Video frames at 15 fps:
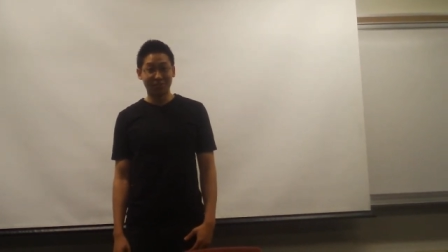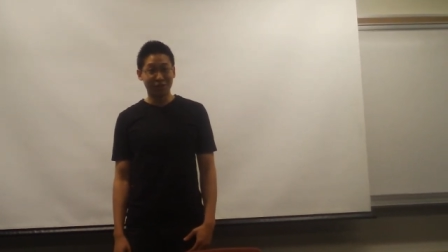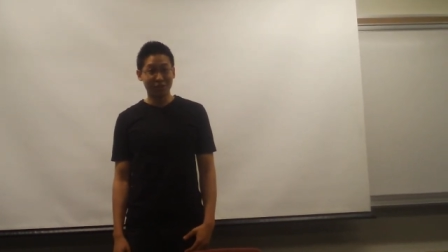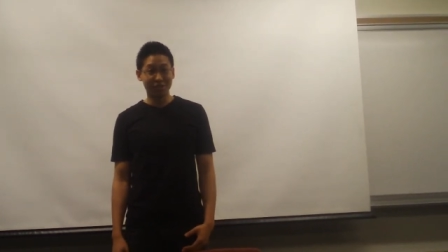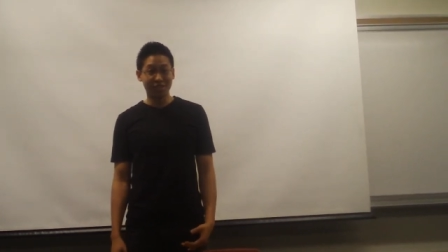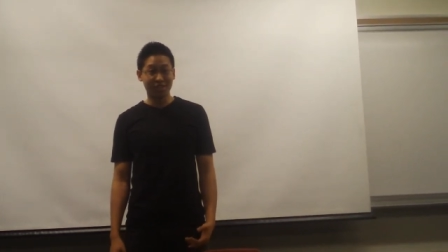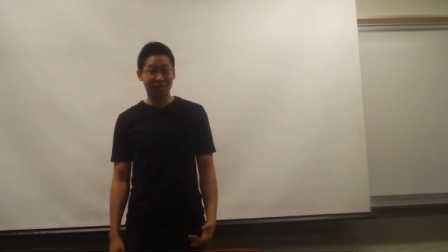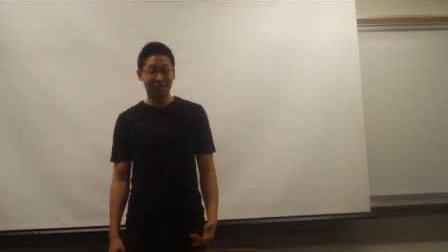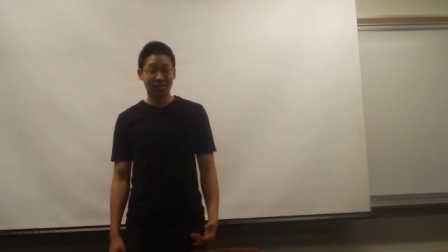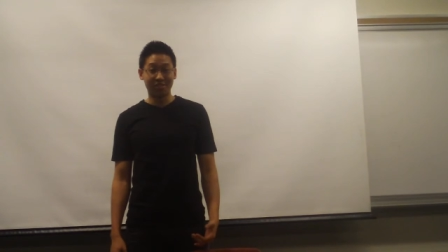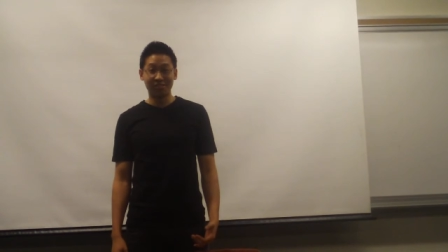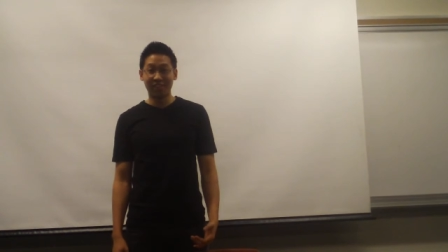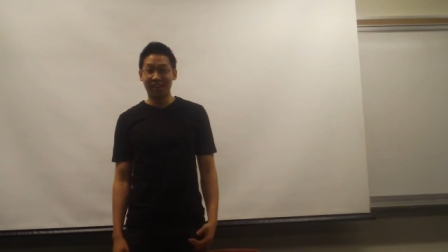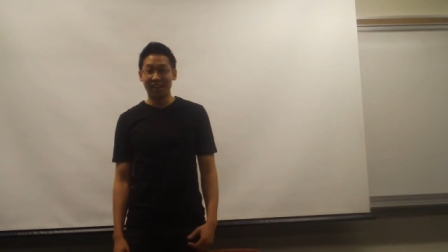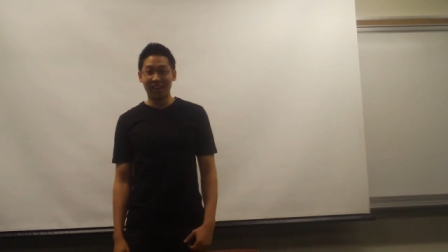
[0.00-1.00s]
First off,
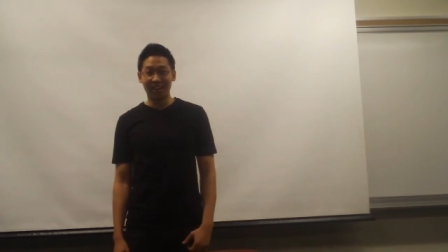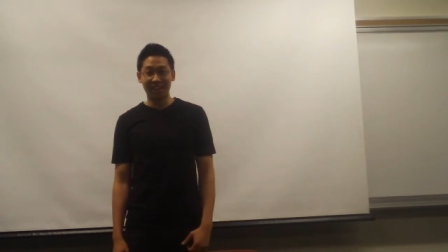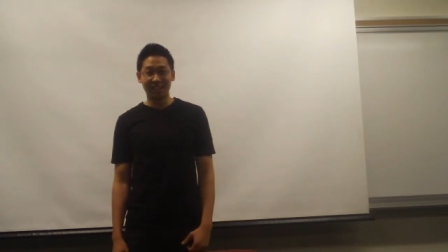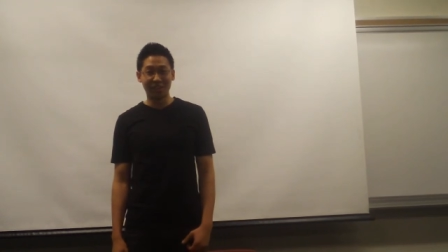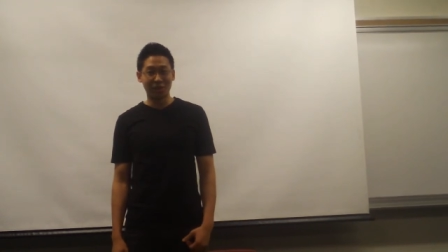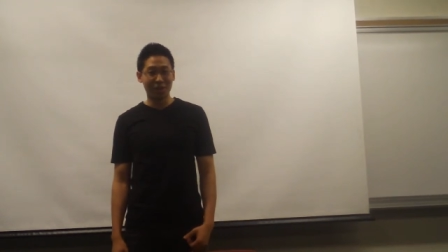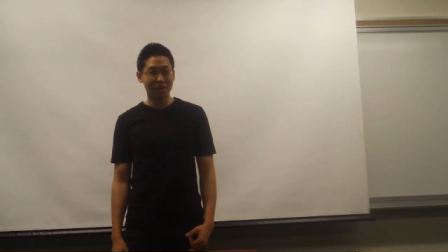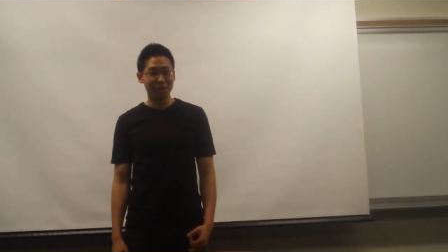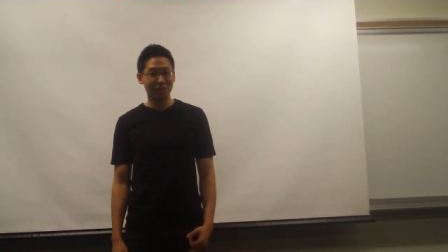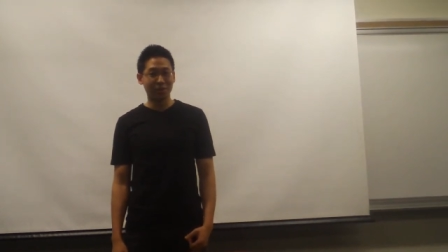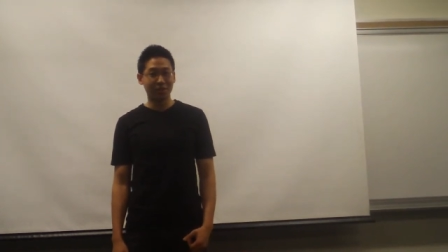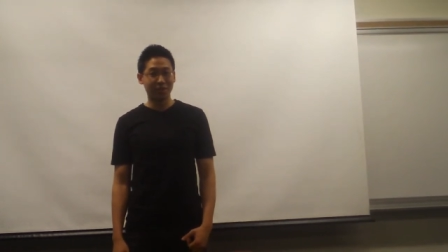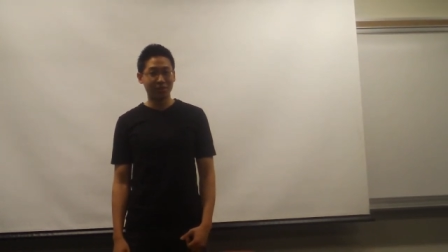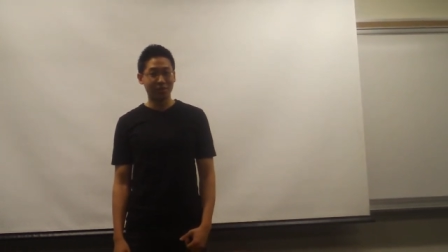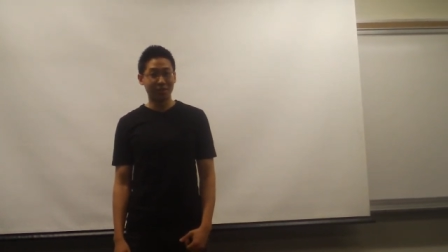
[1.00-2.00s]
I
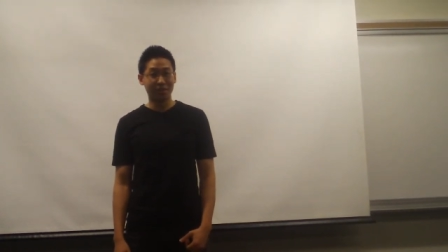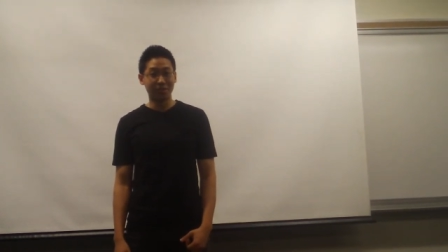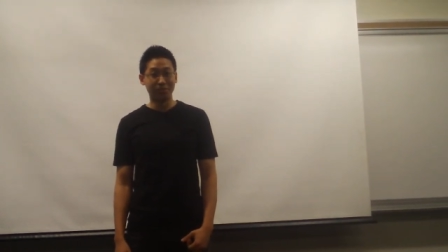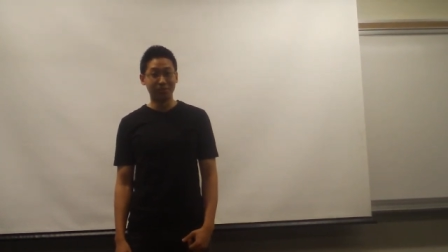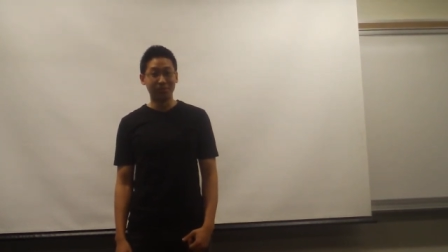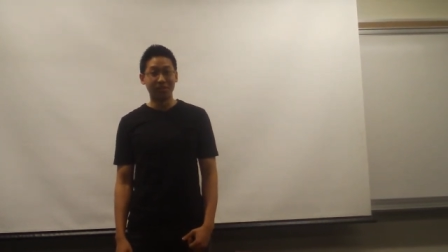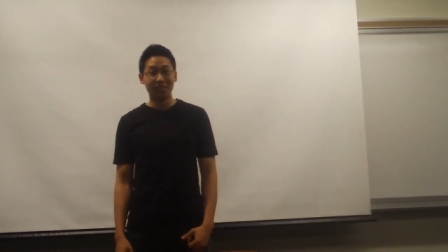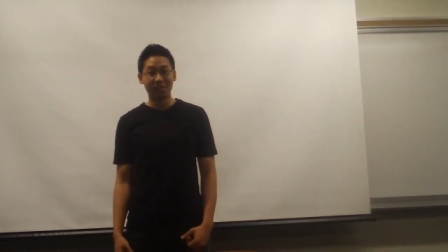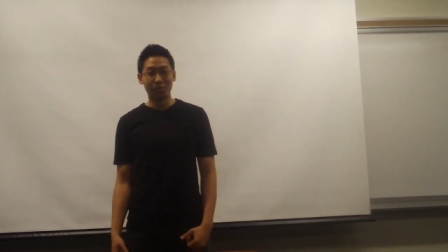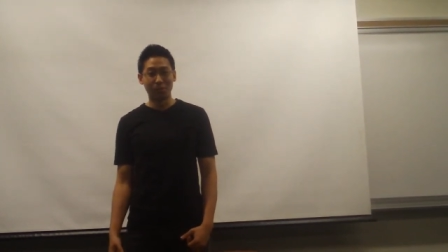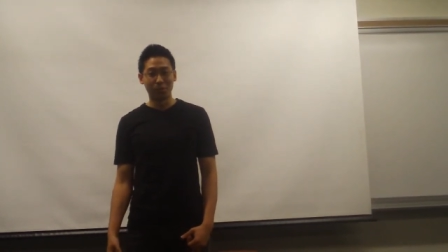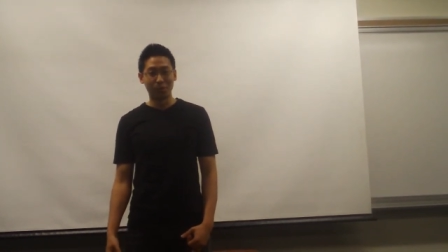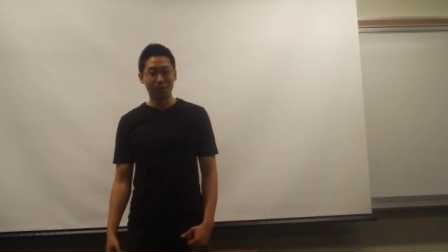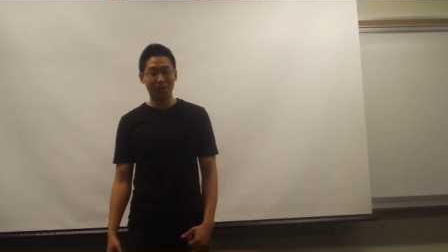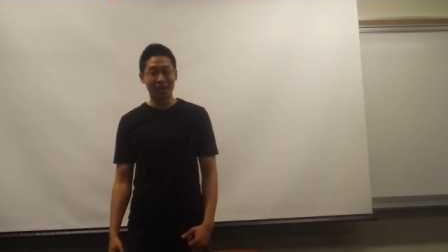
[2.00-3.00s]
graduated from
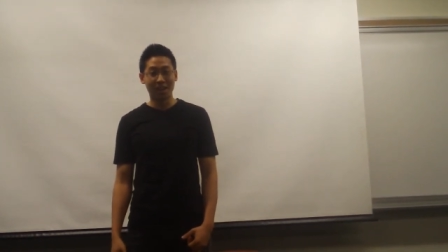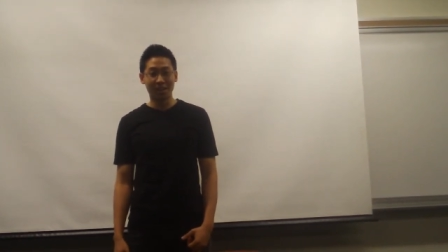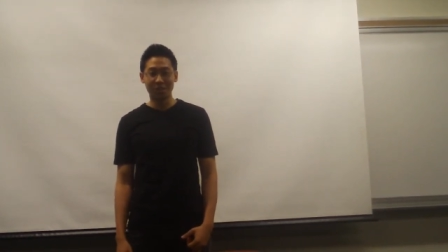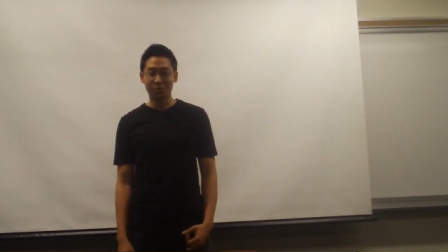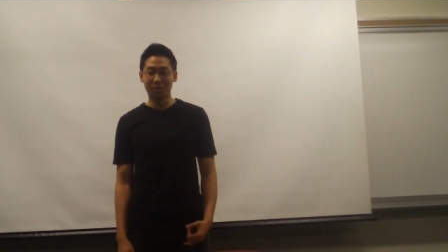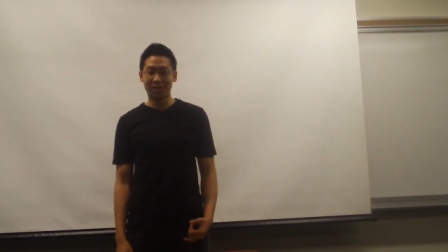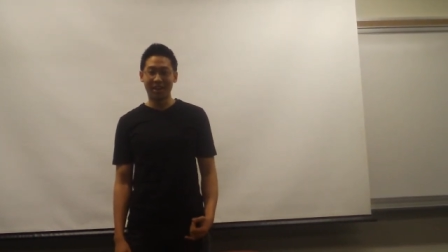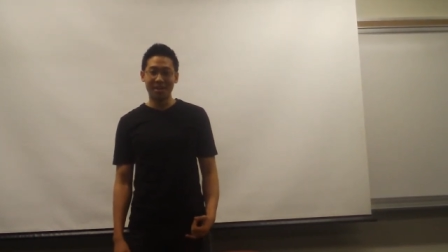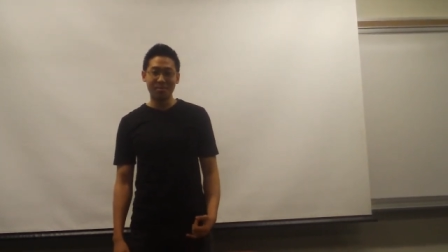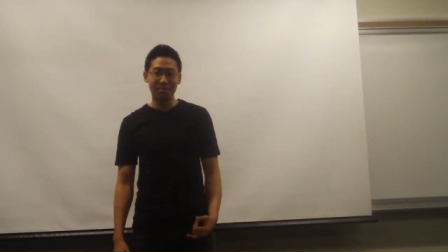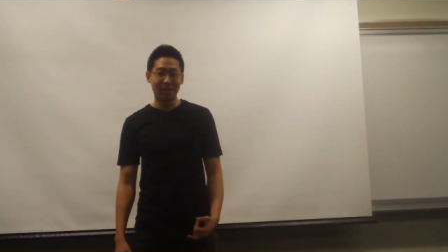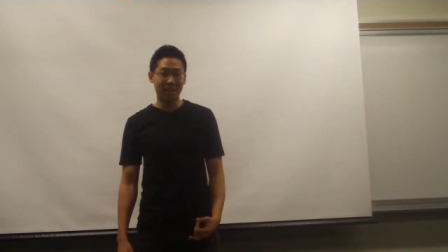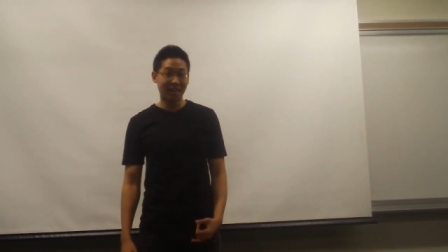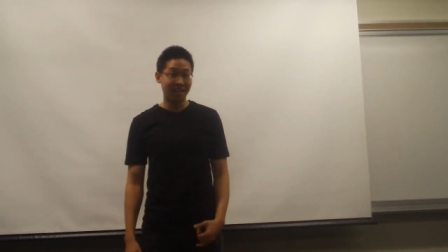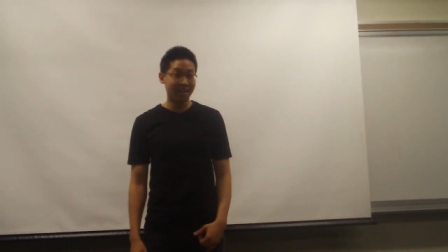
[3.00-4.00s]
Baruch College with an
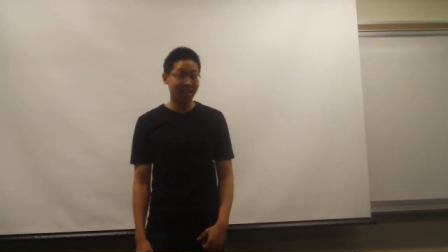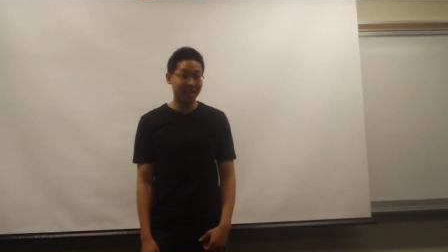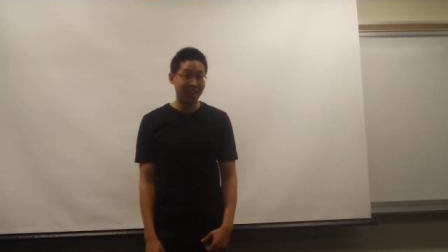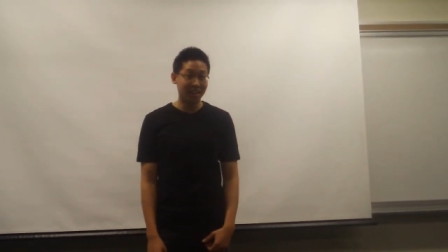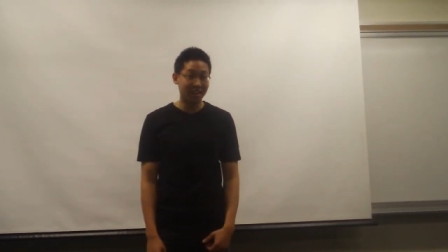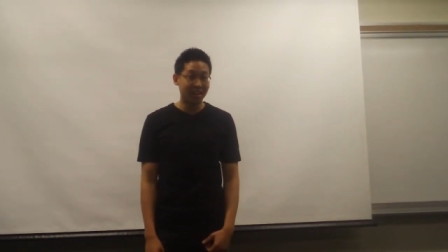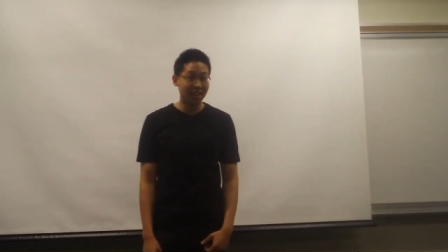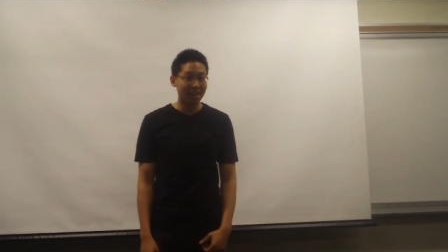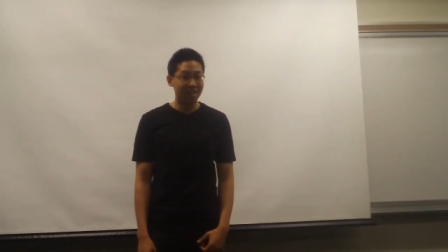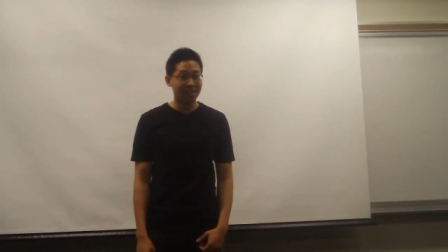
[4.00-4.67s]
MBA in